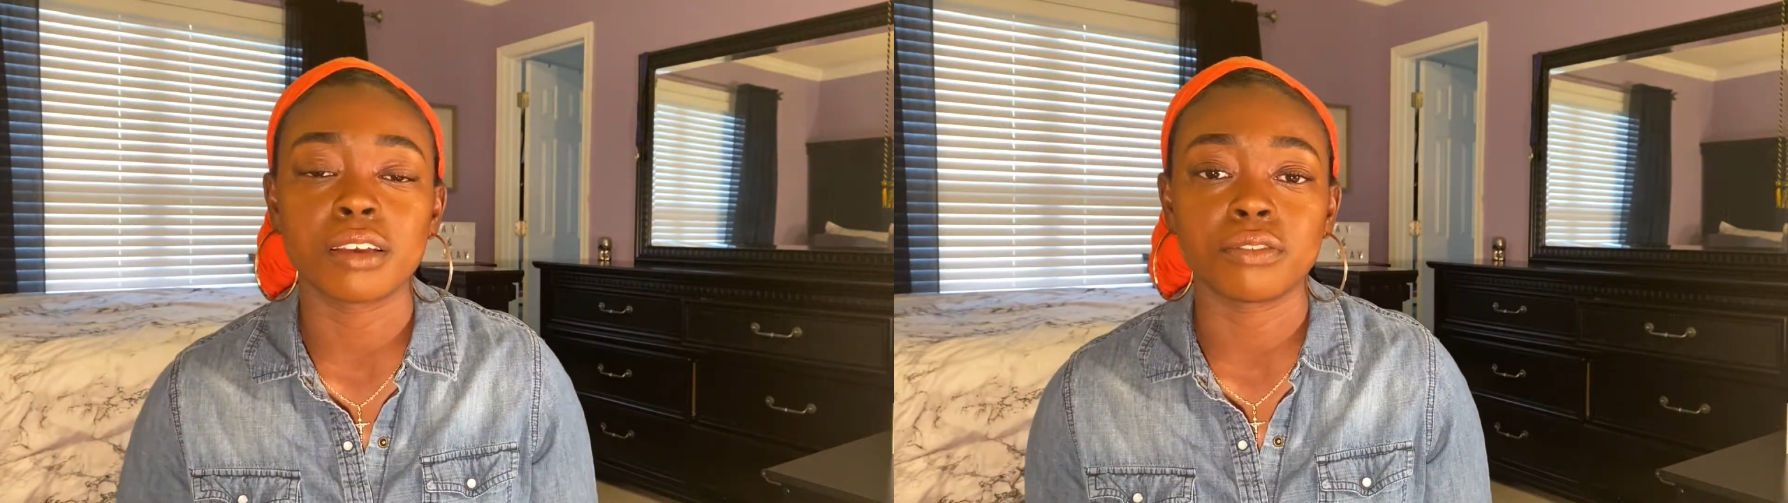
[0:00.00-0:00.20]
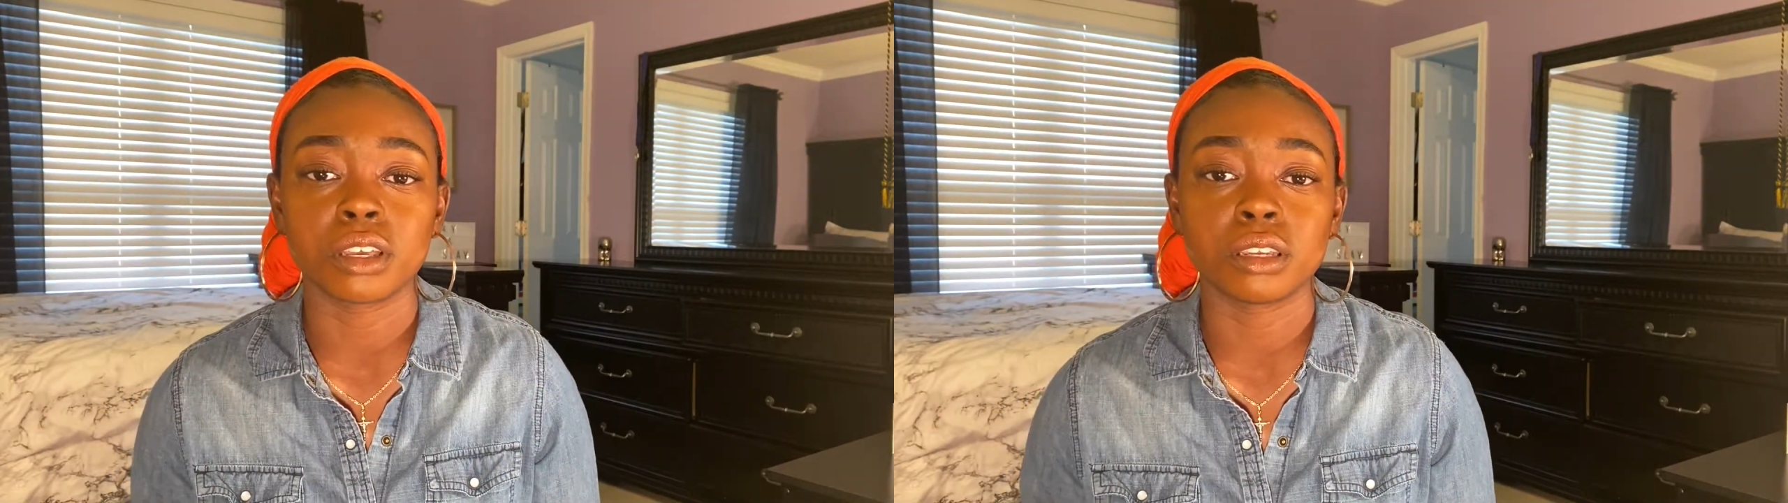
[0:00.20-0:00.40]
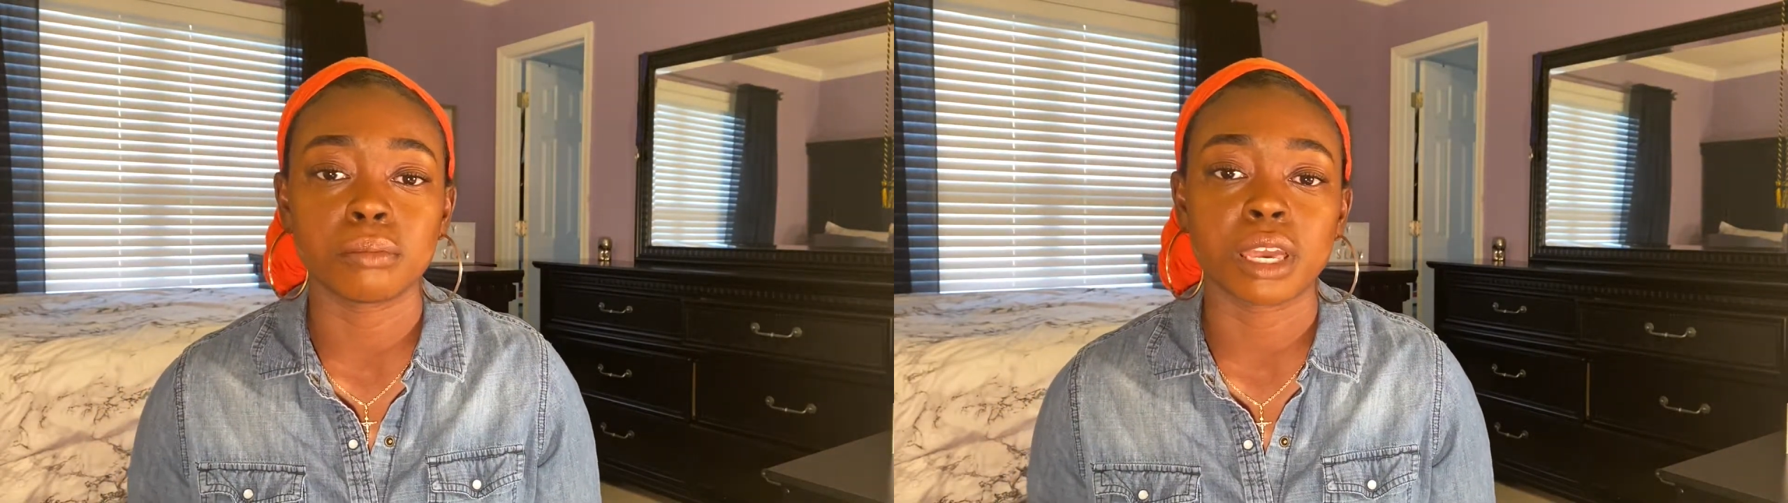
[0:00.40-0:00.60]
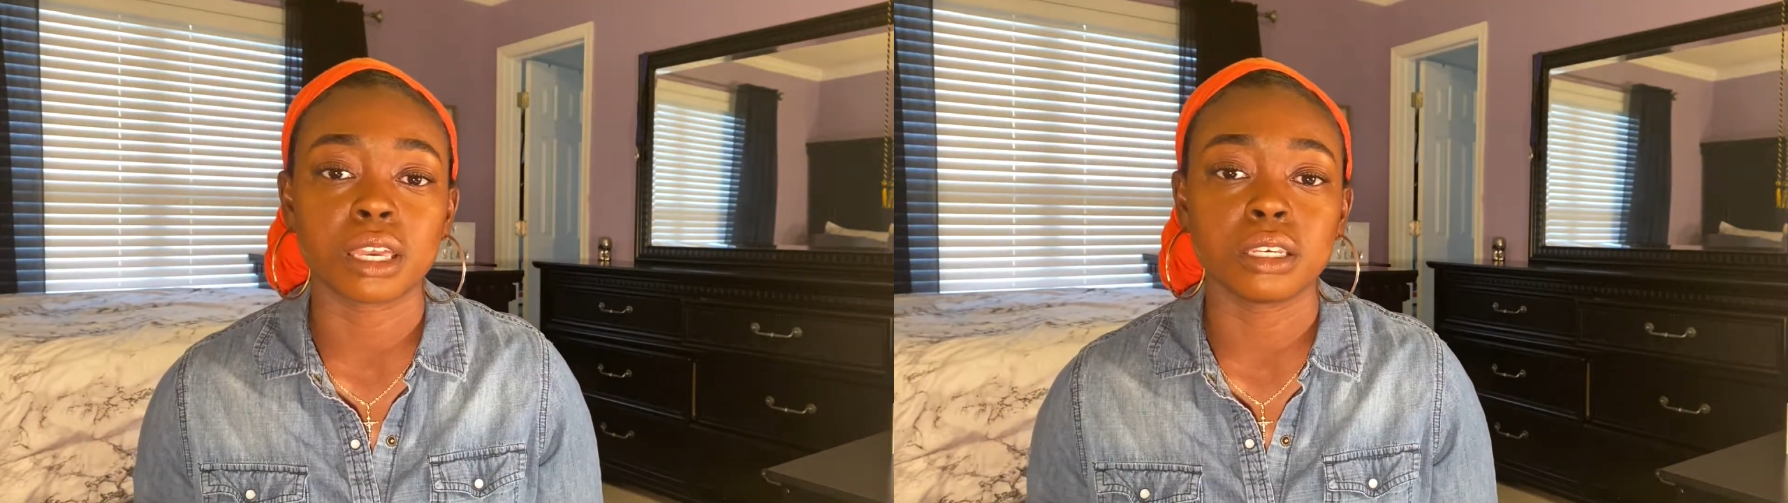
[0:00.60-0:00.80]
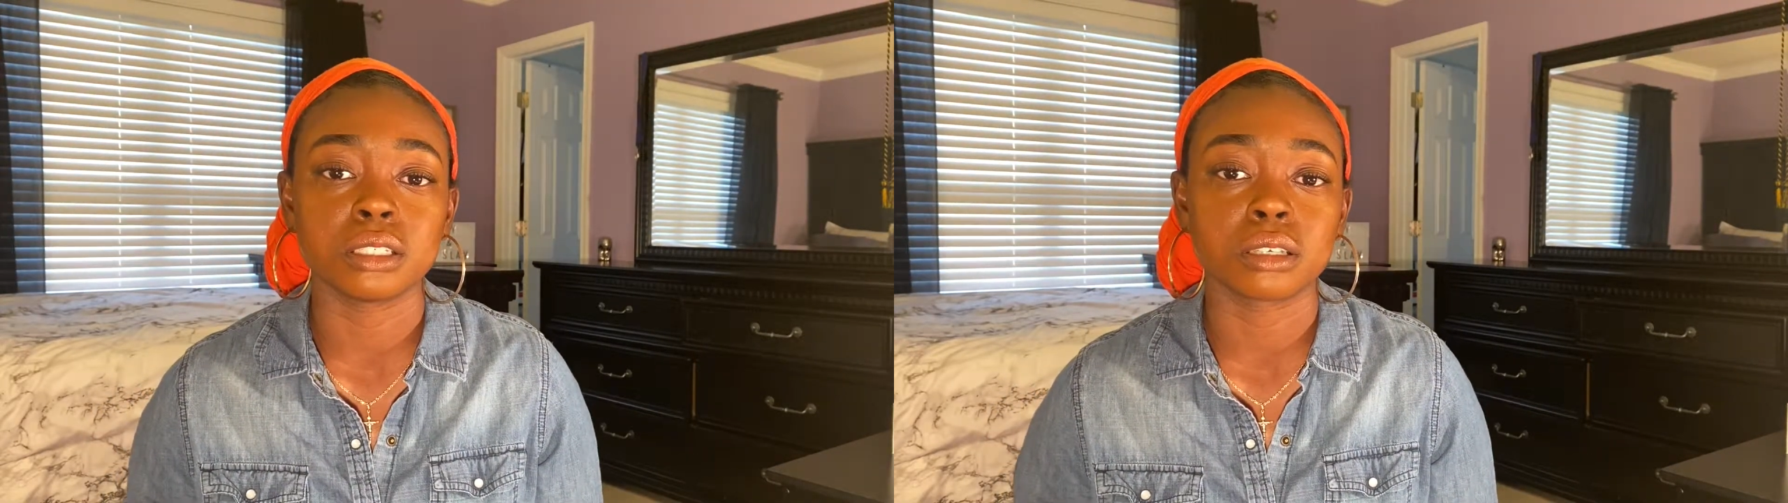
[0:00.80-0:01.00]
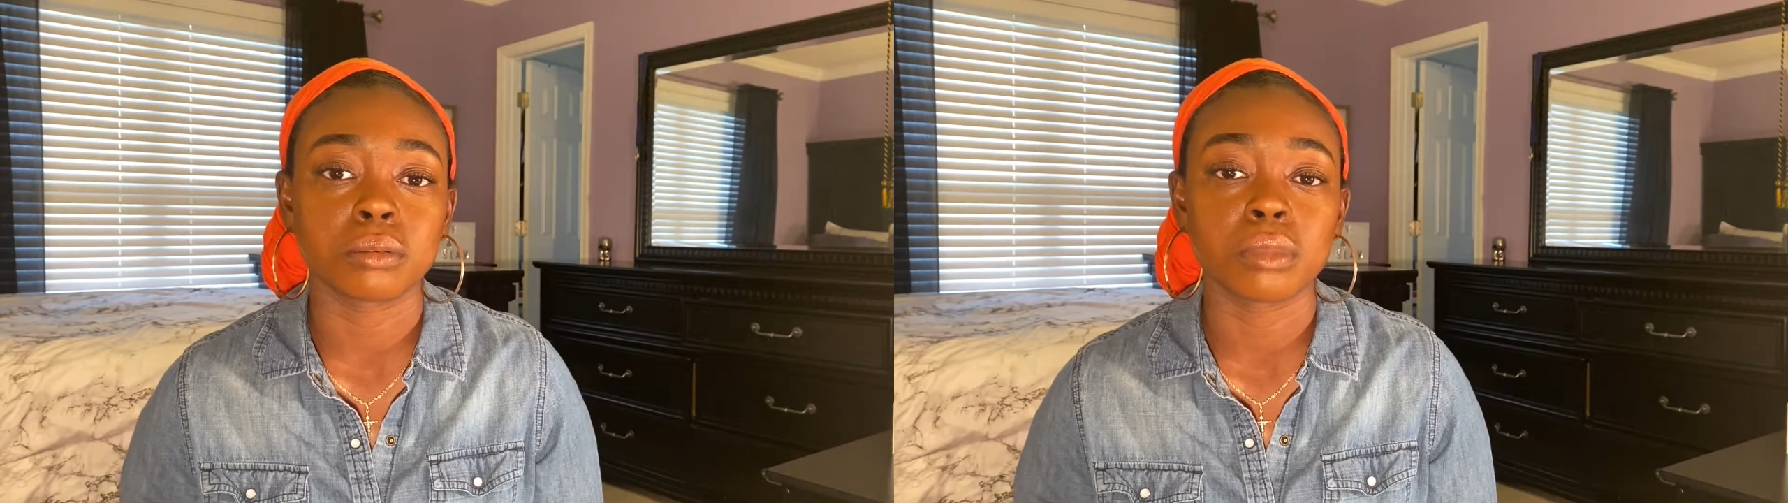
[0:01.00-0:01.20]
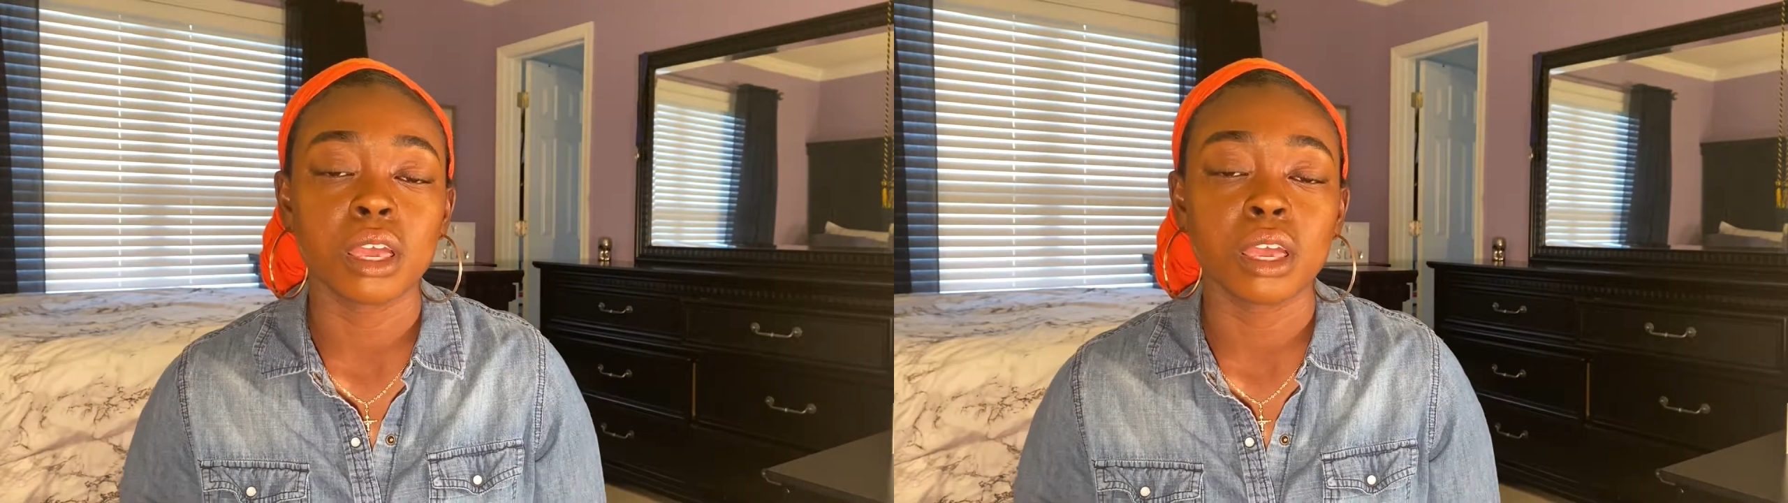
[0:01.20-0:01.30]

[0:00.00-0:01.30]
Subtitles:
funding mechanism.